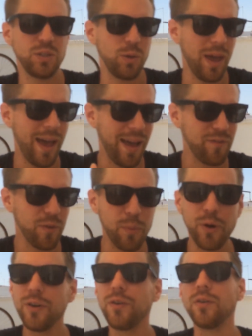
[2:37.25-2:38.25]
you have a
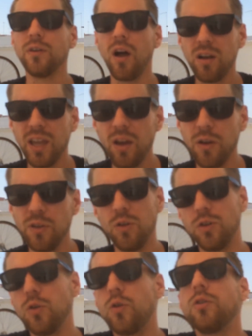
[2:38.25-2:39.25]
murderer knocking on your door,